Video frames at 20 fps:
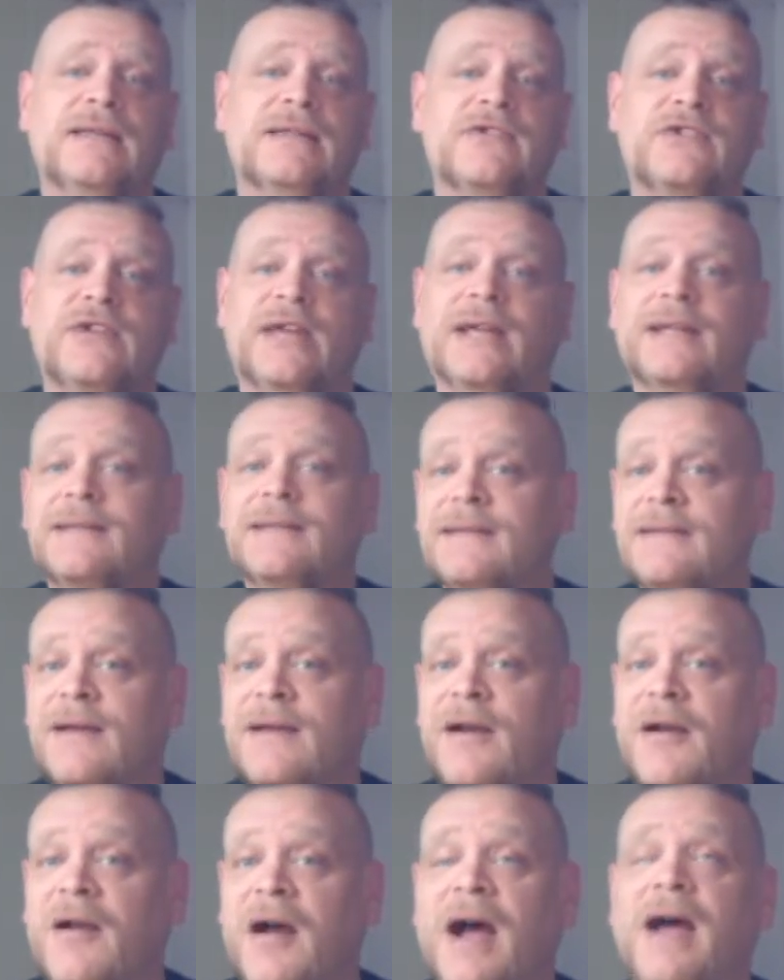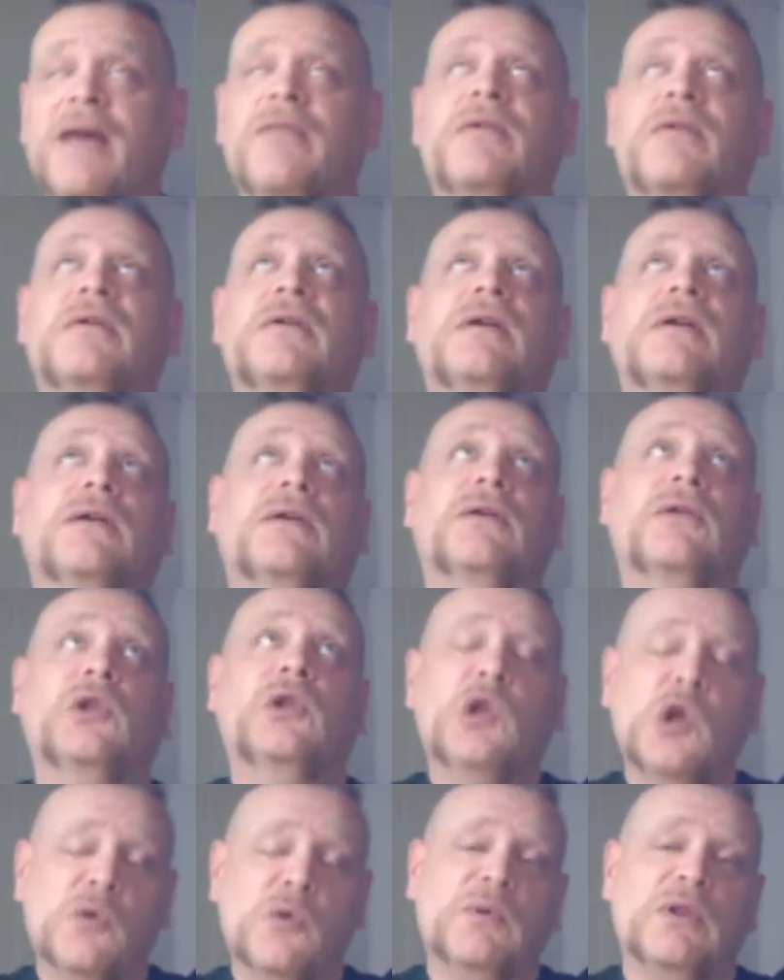The chances are either
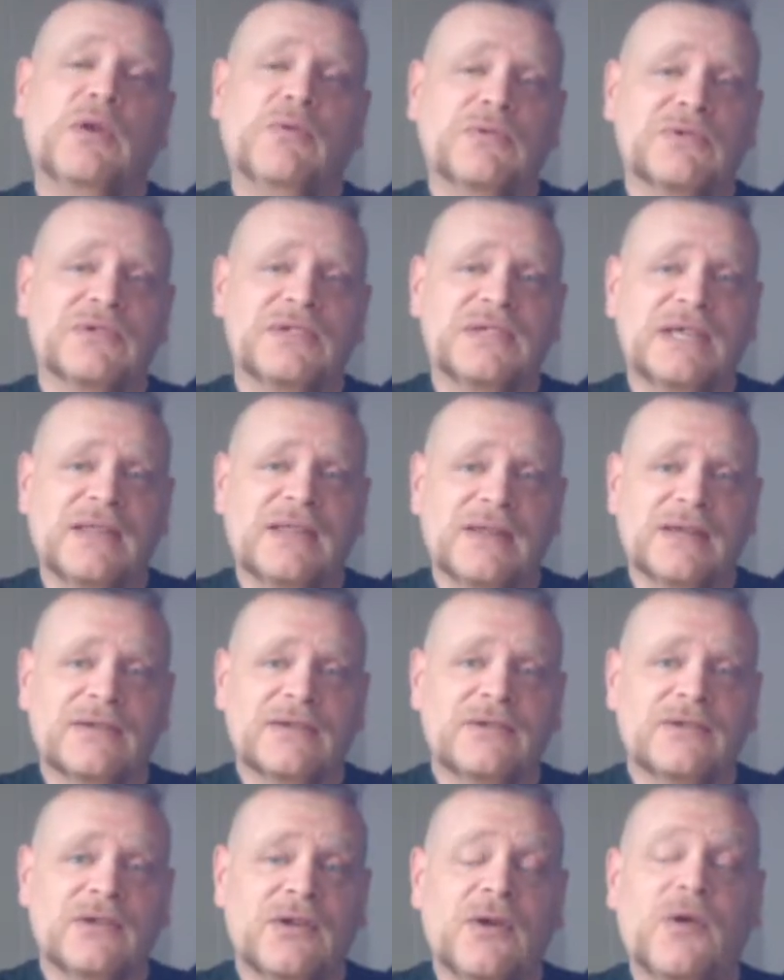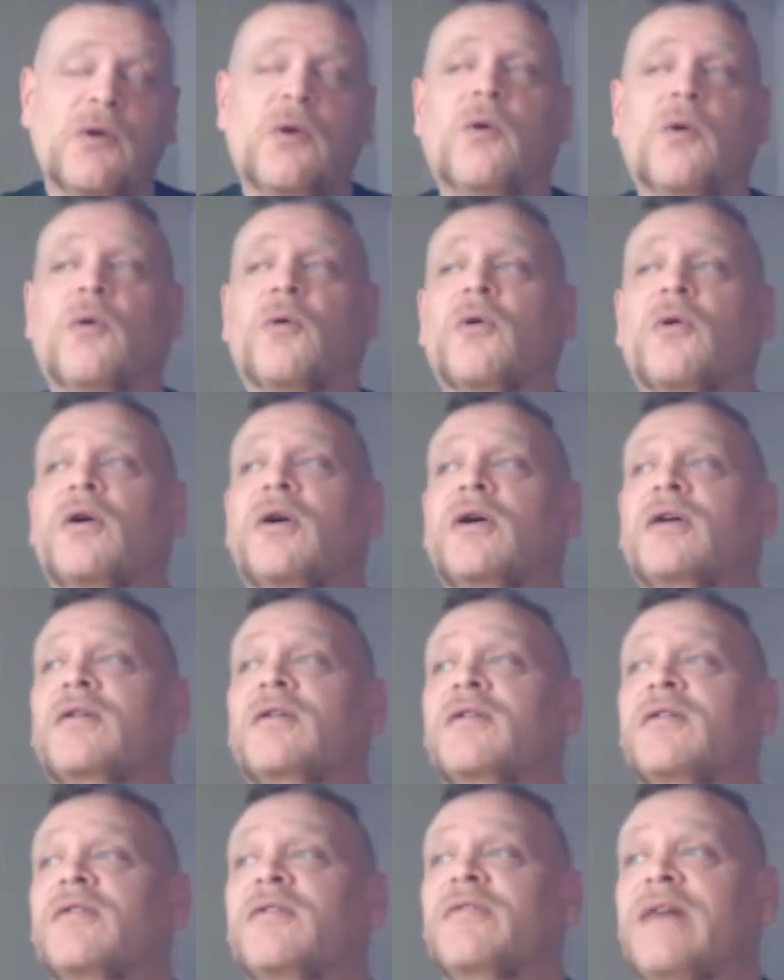nobody will see this or
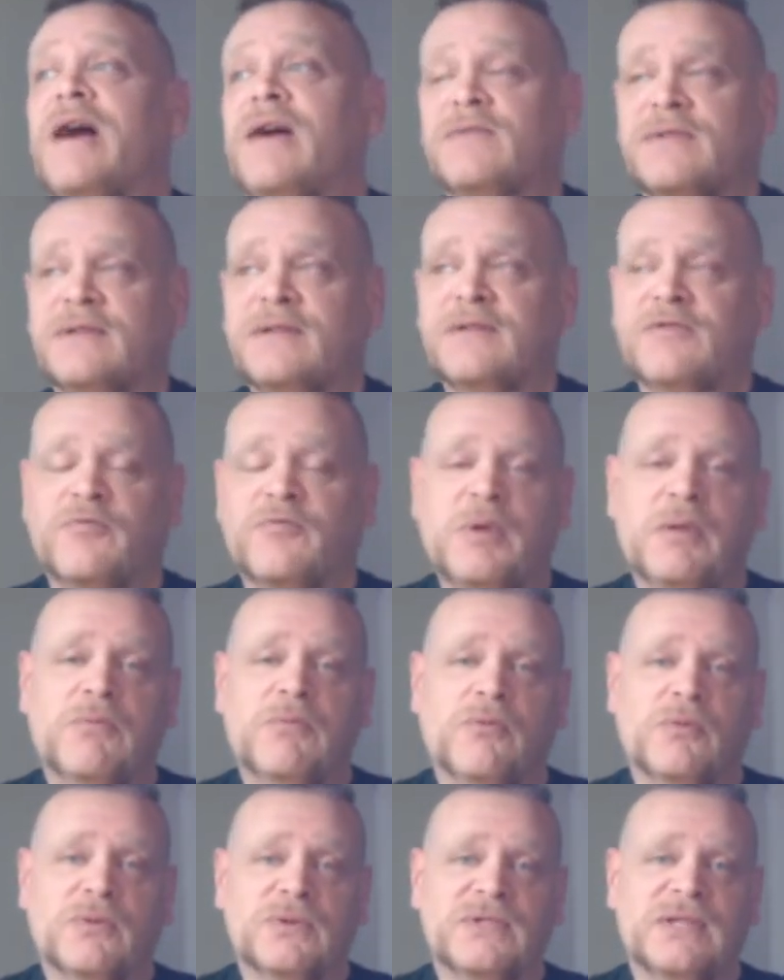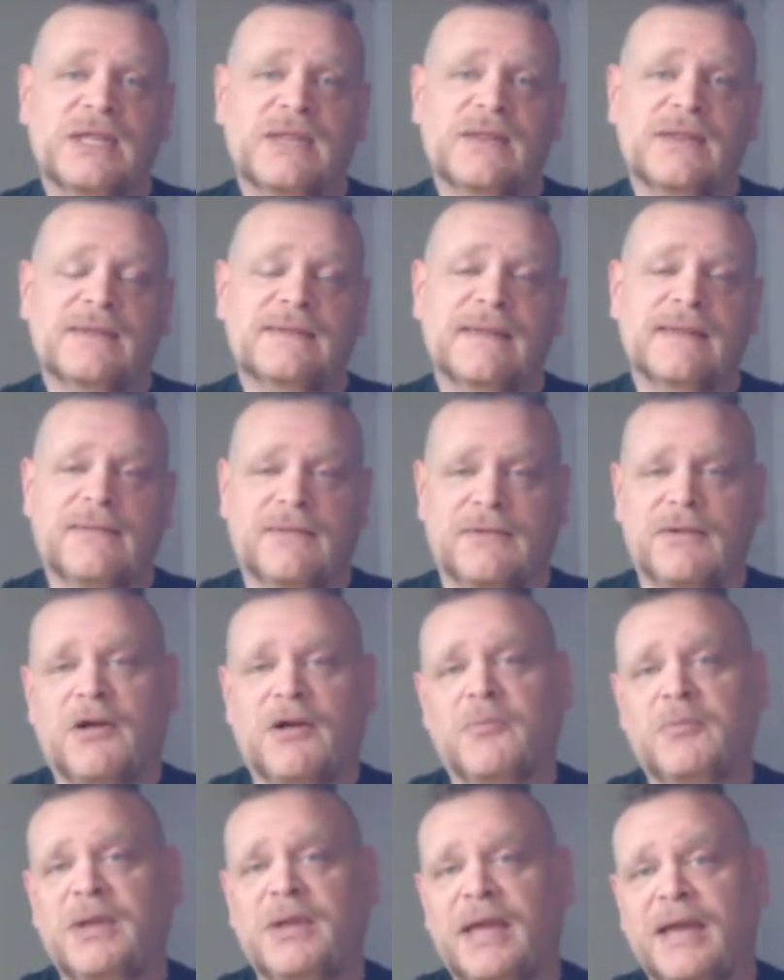thousands of people will see this and they'll
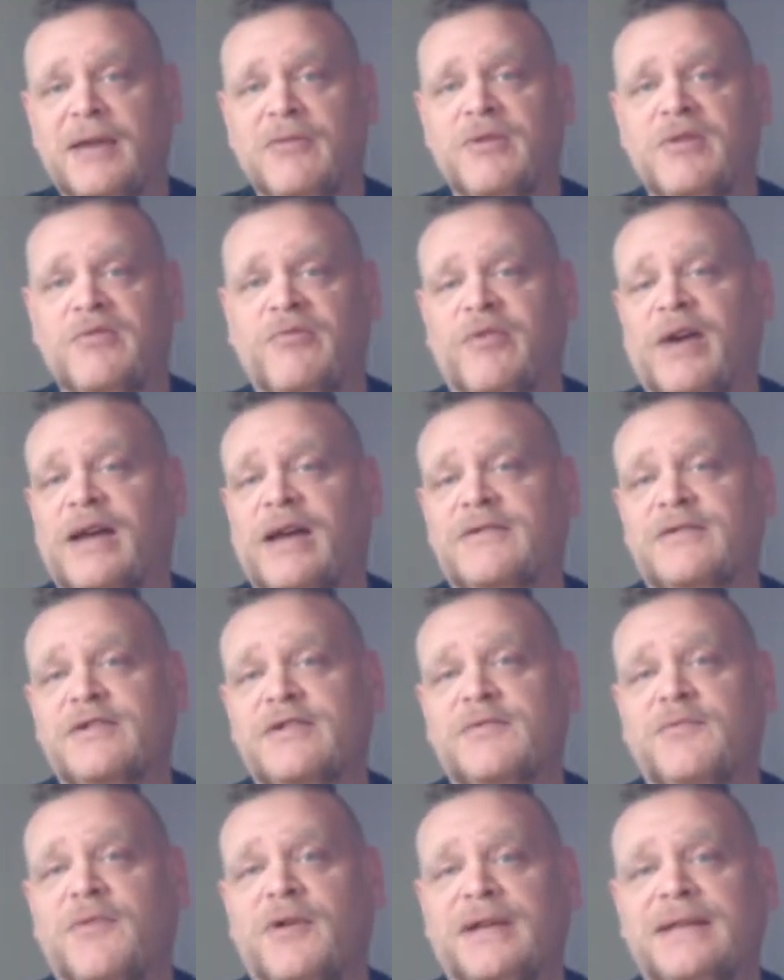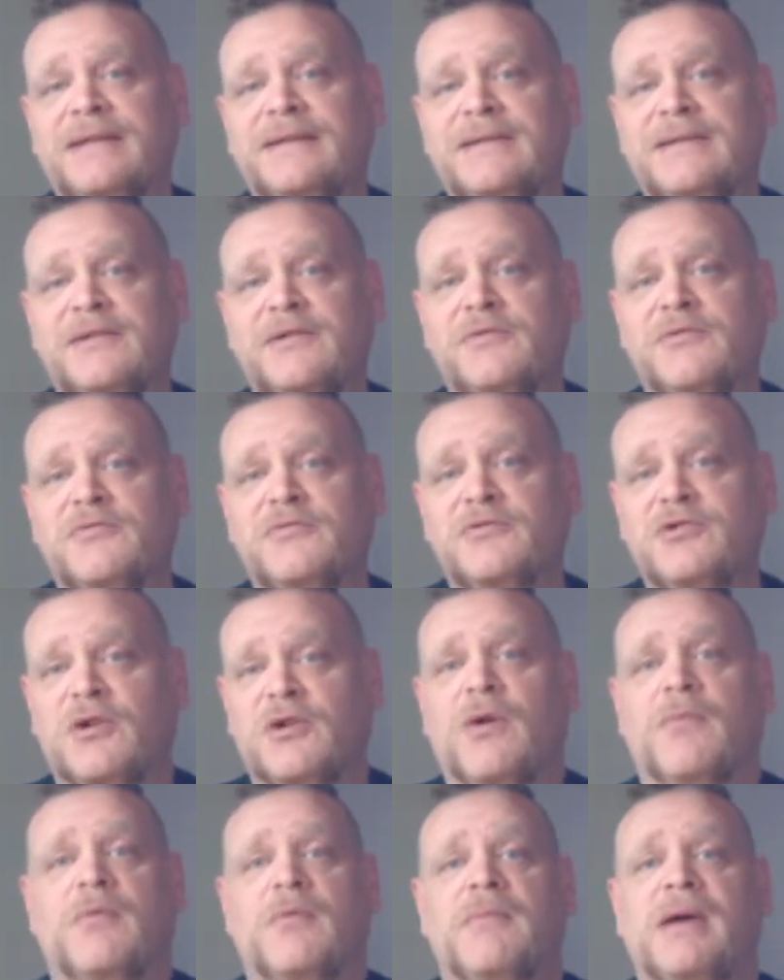all be angry fascists wanting to
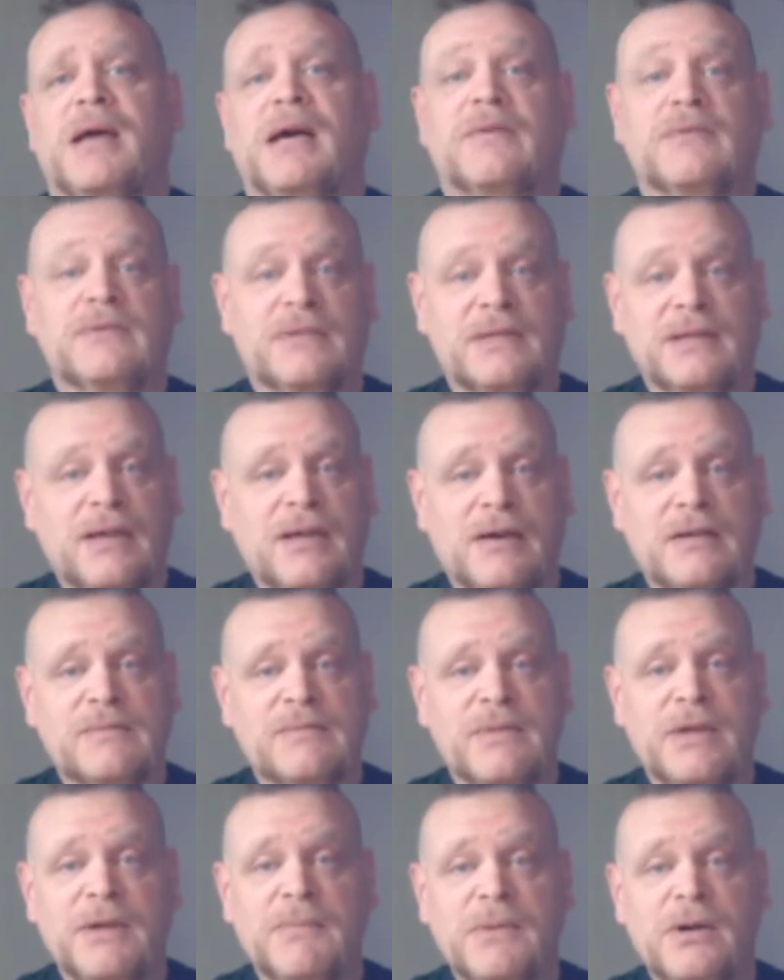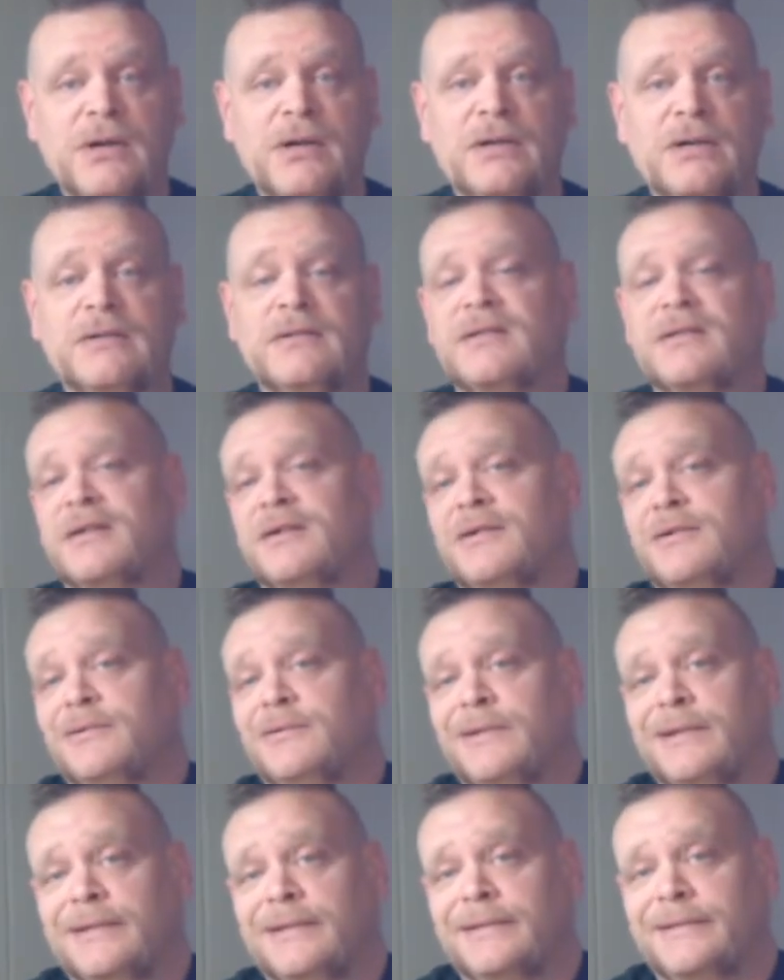show up at my house and cause me a murder.
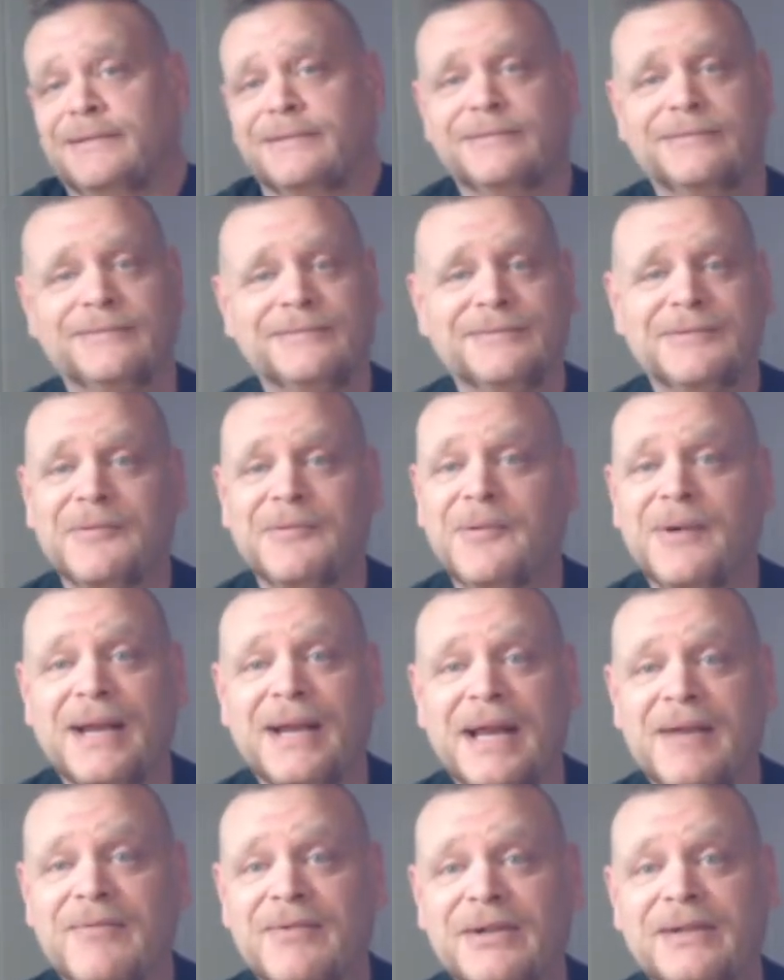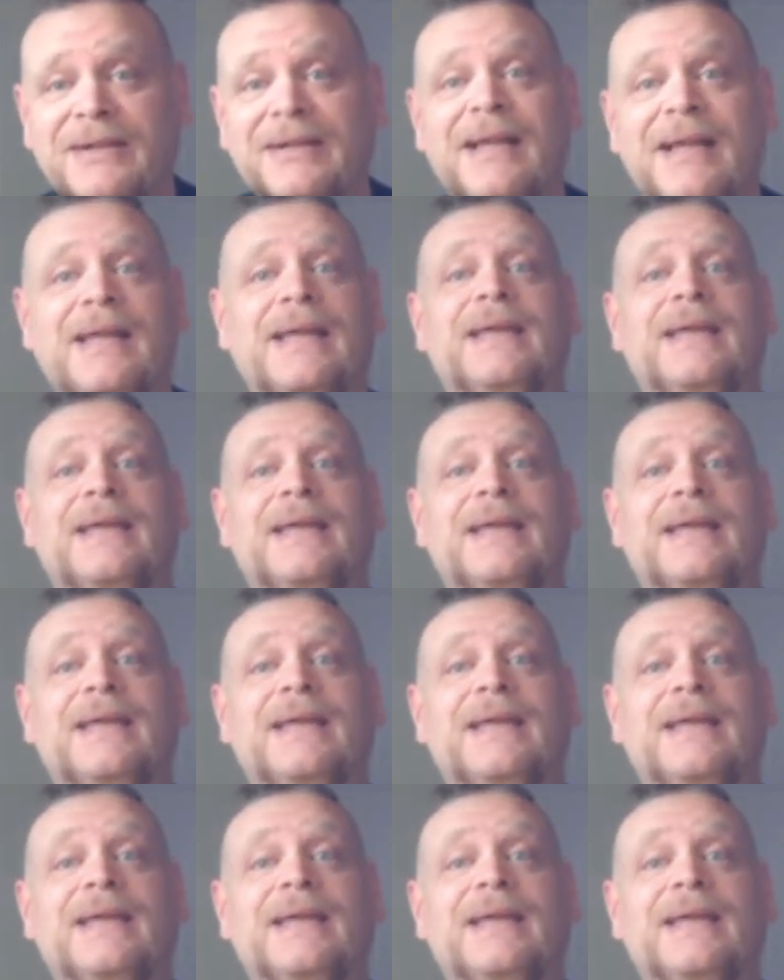So, whatever.